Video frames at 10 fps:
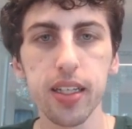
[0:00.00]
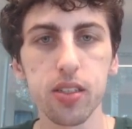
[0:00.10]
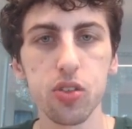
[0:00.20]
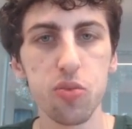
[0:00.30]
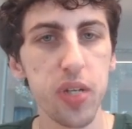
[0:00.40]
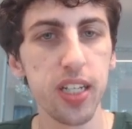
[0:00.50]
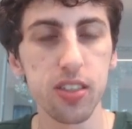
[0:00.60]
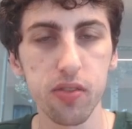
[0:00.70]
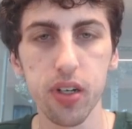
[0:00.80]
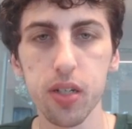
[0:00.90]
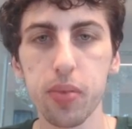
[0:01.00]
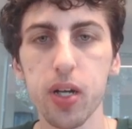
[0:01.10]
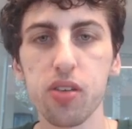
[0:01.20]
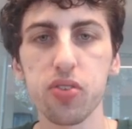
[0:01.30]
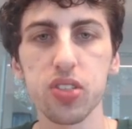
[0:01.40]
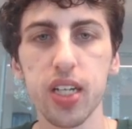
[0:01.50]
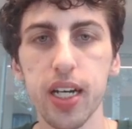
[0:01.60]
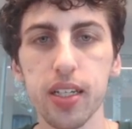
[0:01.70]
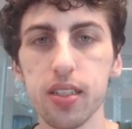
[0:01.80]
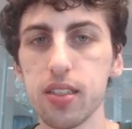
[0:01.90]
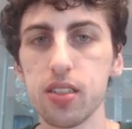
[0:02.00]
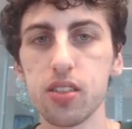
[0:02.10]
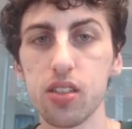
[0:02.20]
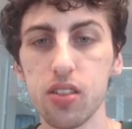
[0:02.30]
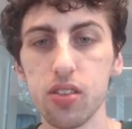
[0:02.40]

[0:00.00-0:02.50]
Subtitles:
Like Illuminate is a very powerful attack. It's